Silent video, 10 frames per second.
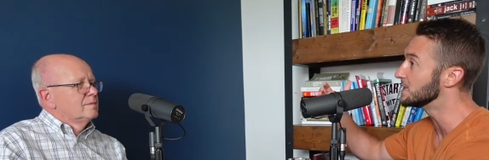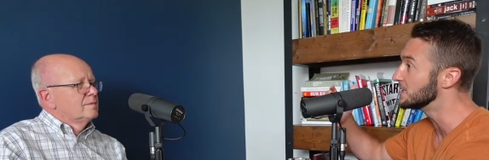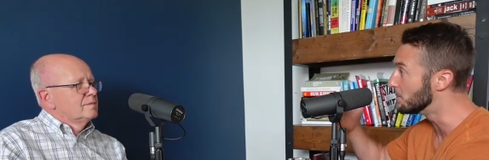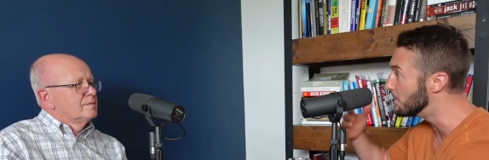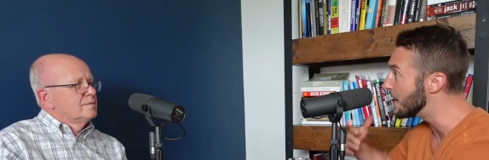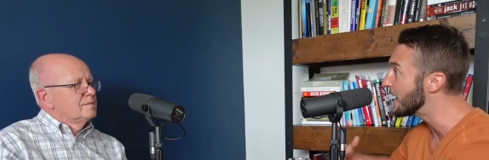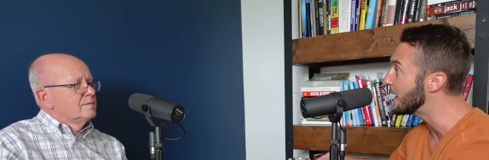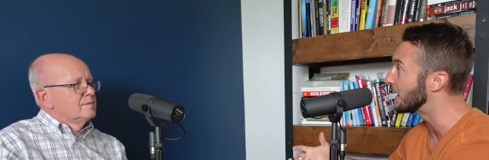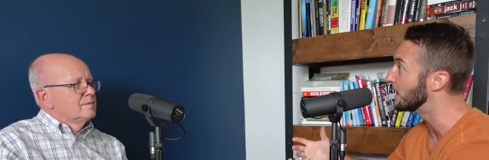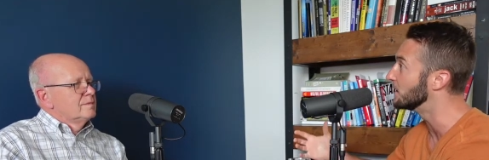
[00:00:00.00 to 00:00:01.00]

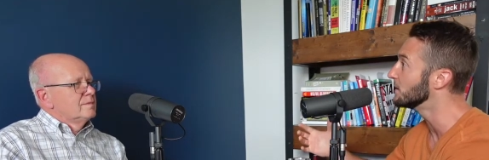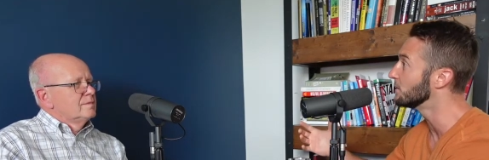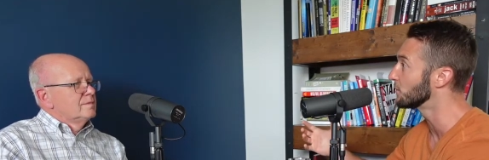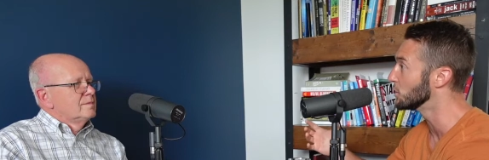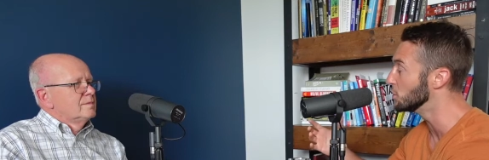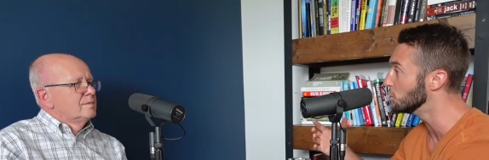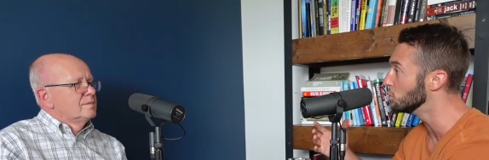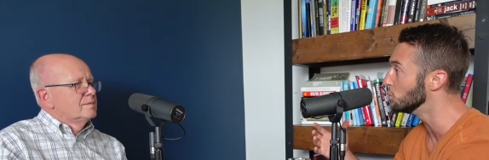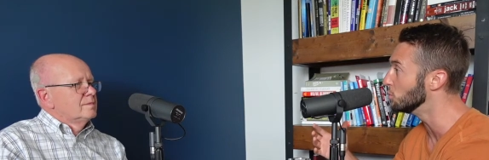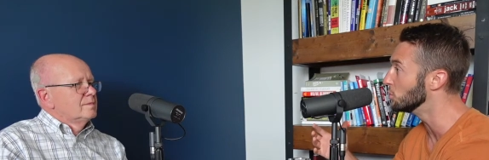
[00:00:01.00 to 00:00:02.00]
Speaker 1: demand for
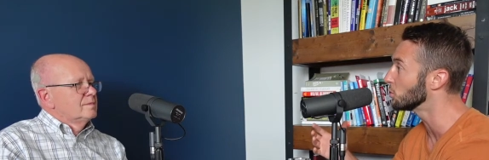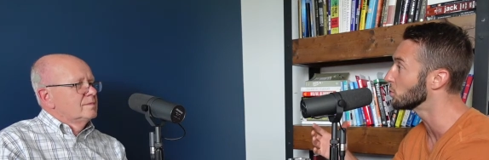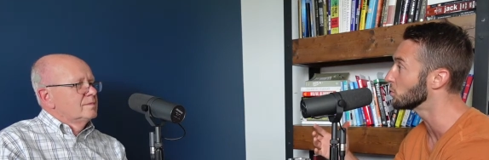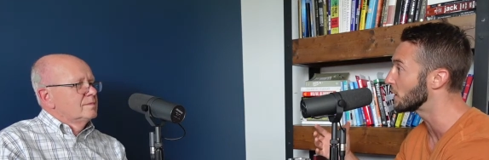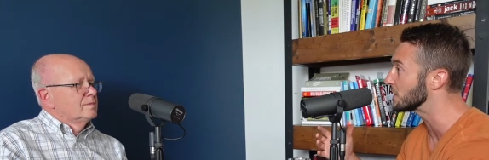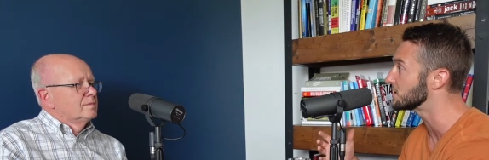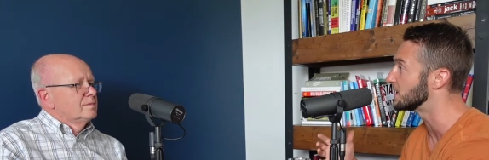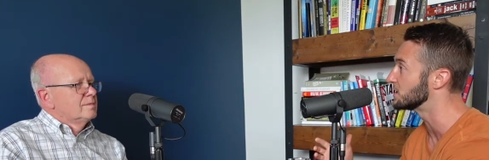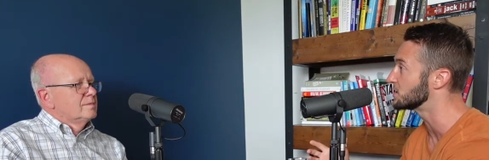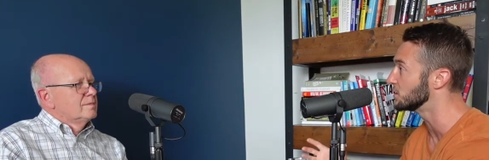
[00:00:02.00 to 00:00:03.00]
new
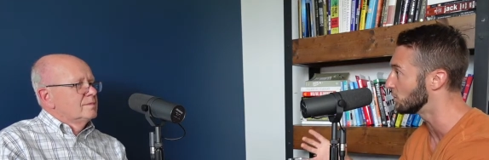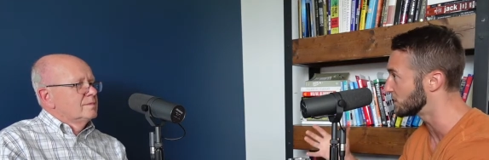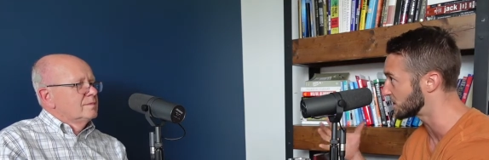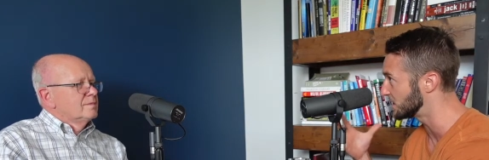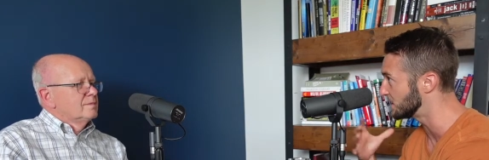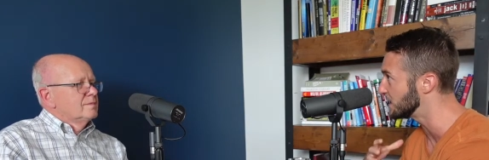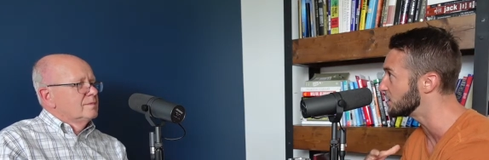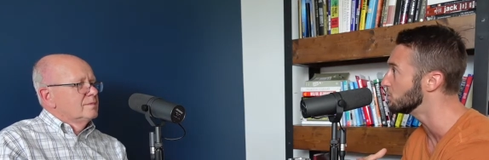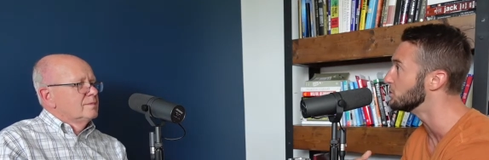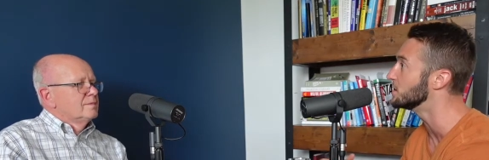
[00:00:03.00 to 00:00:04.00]
residents, you know, this
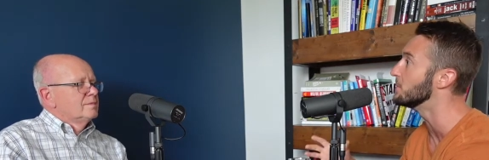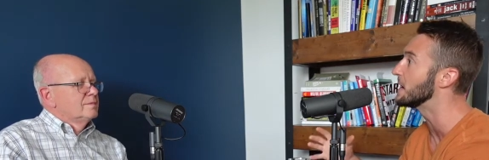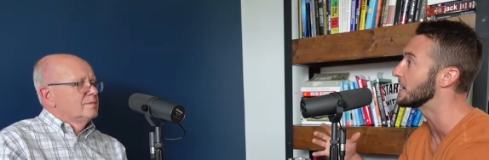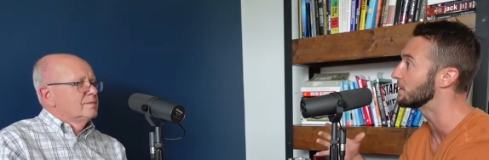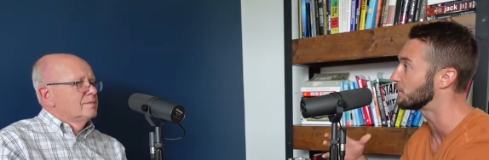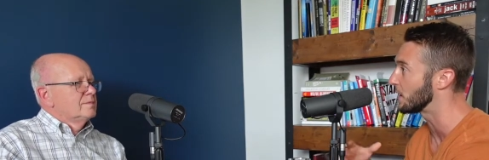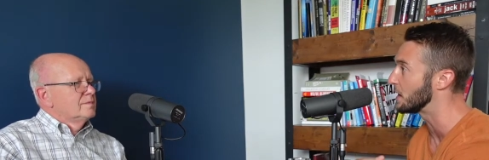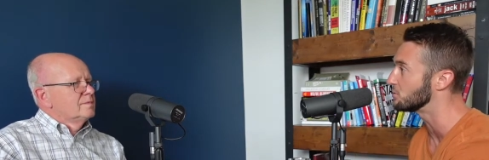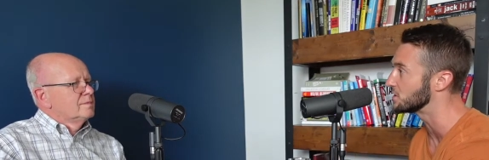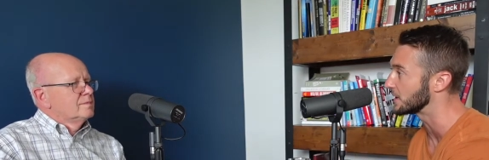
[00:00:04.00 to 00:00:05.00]
continued demand for
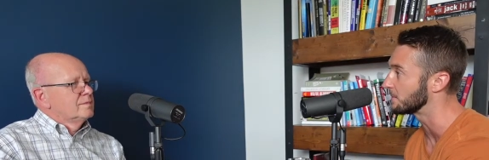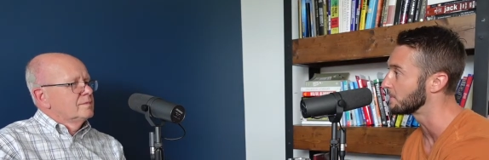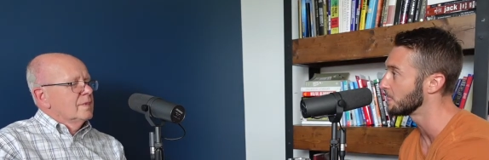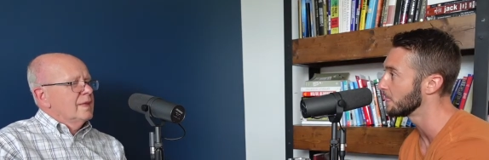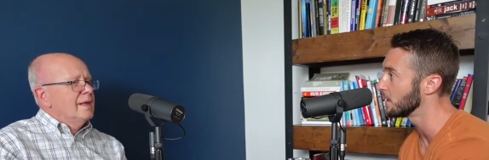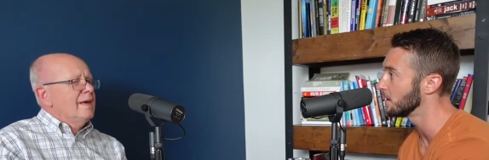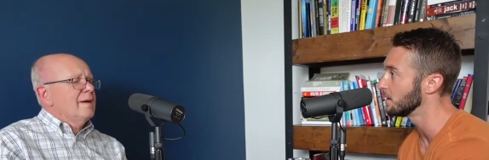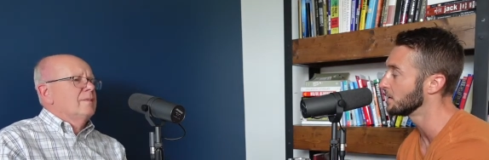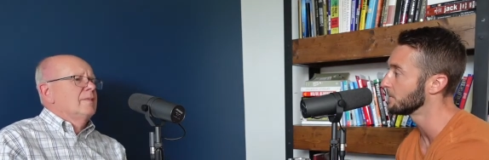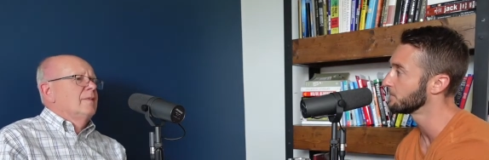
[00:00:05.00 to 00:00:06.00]
housing?
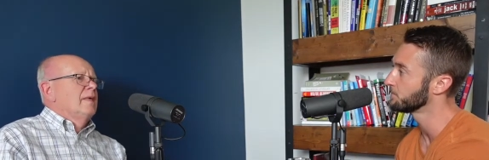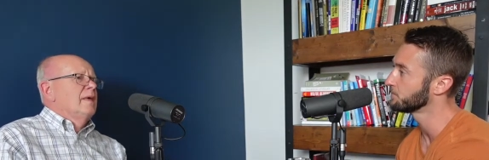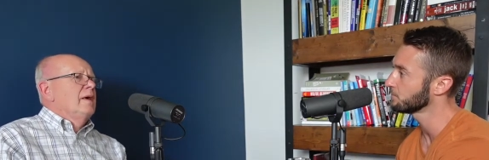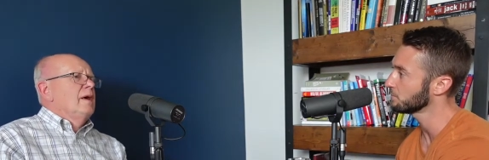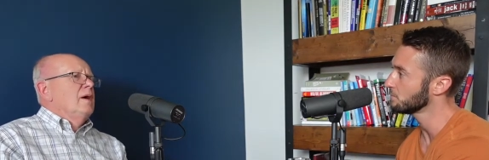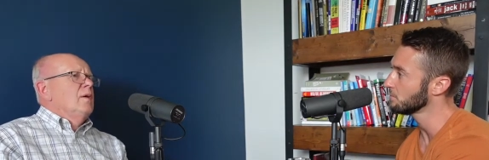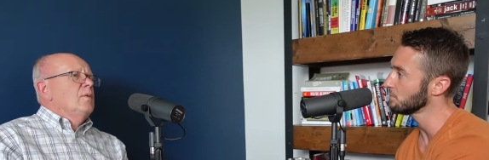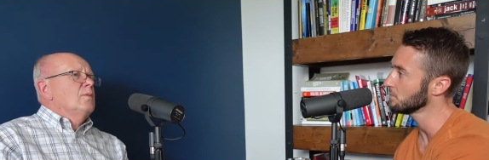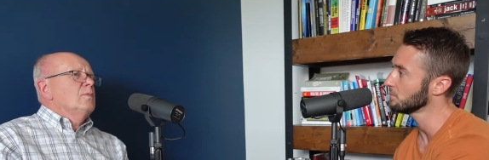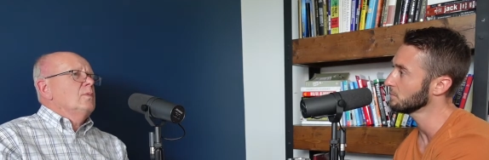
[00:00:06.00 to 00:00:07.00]
Speaker 2: Yeah.
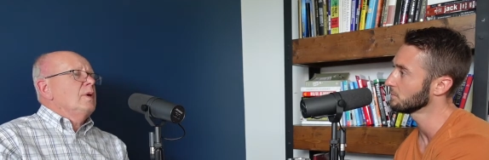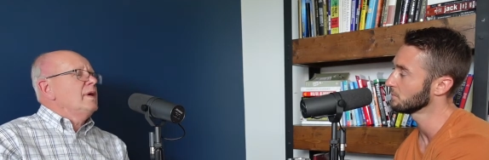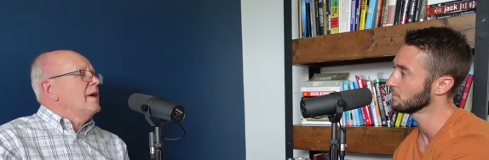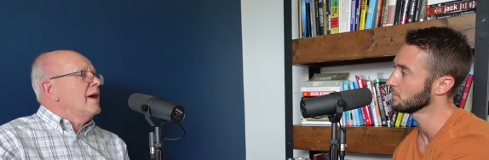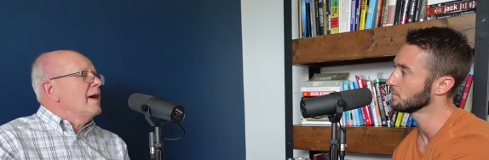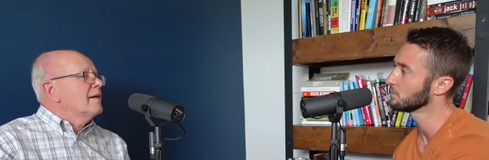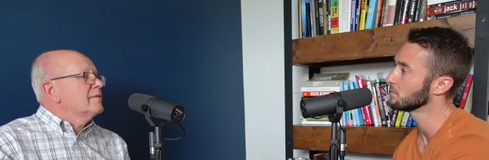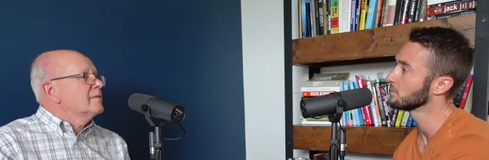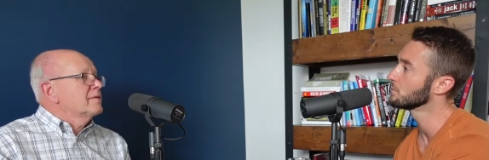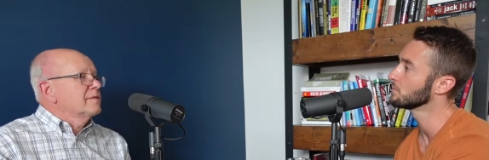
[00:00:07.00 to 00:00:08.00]
We
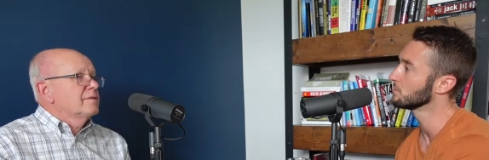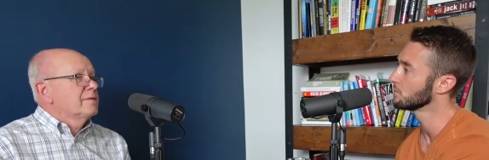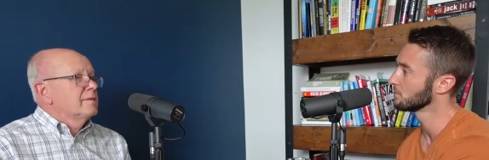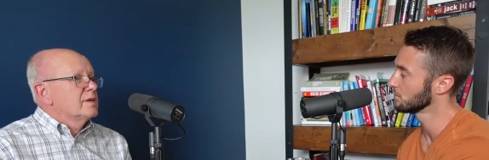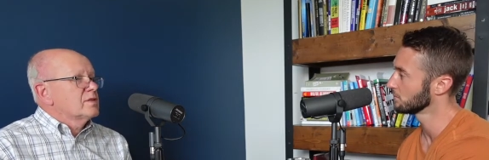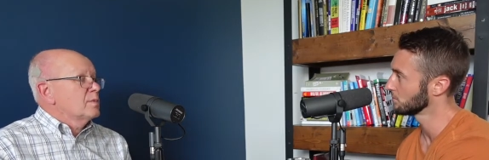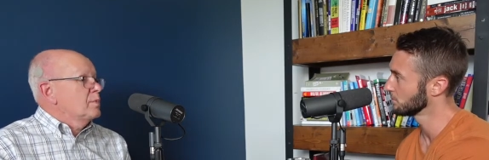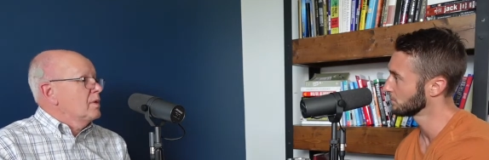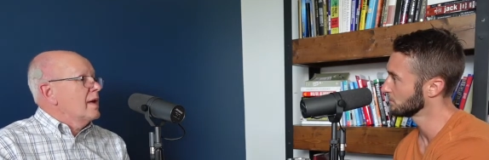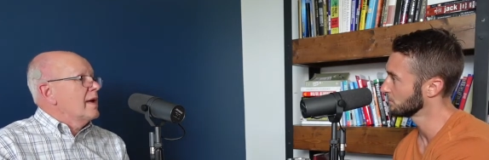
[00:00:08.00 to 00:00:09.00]
have a
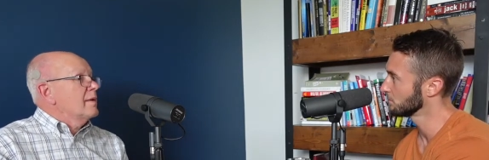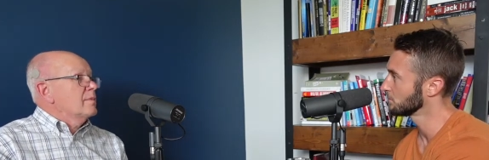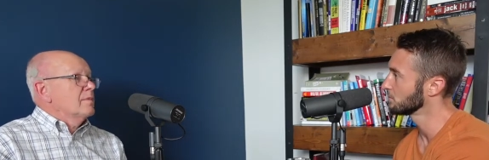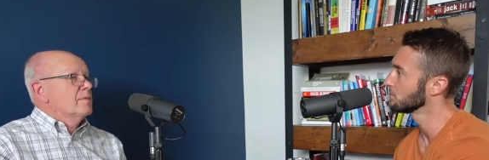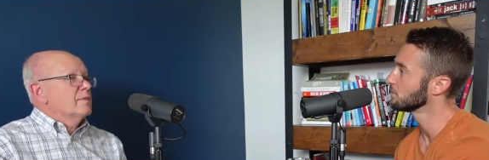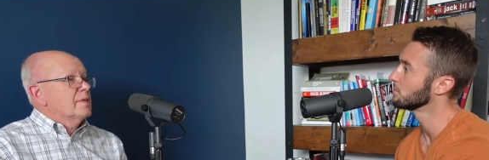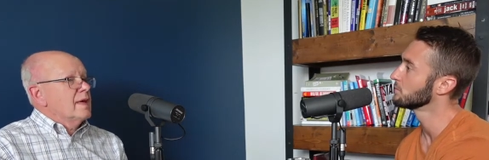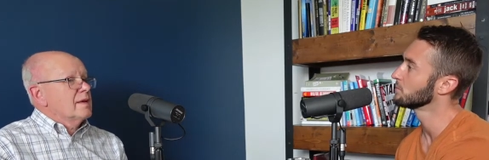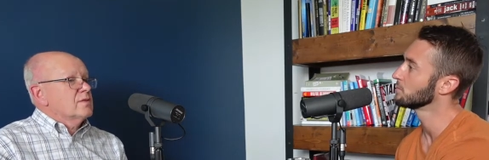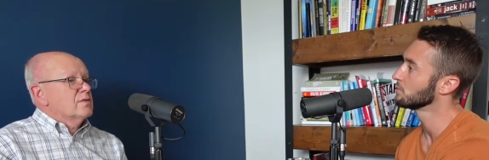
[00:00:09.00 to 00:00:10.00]
supply,
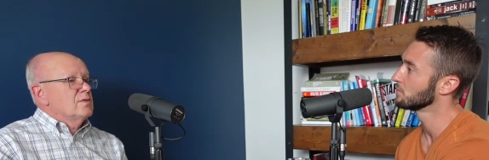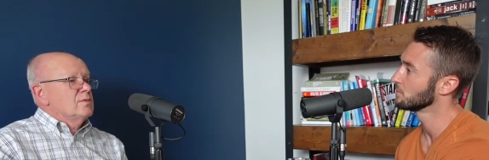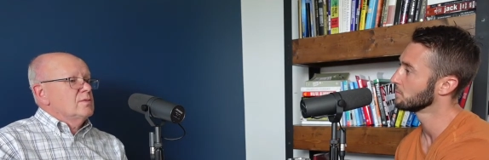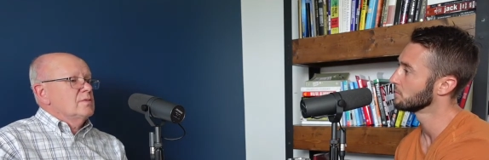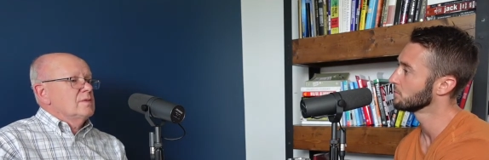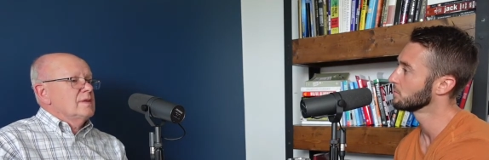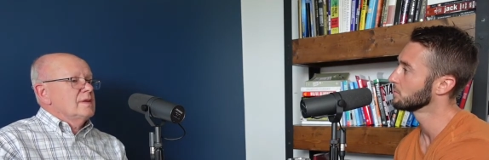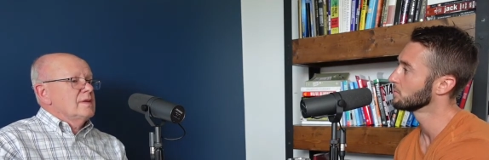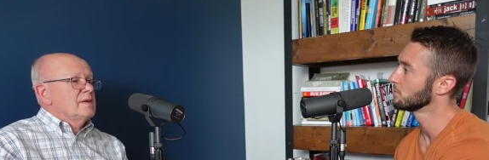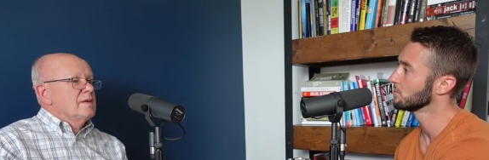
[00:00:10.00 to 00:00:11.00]
thanks to
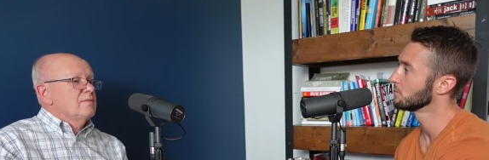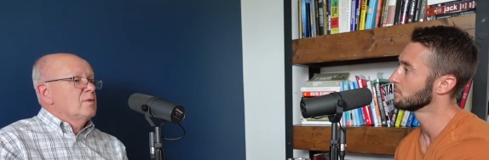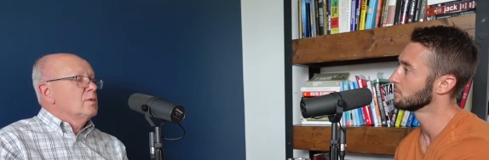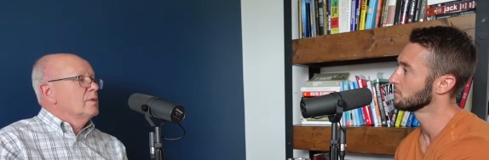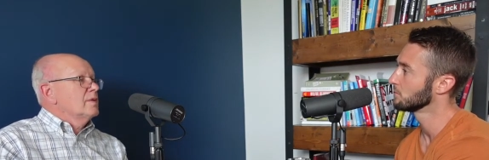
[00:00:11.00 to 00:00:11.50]
the forward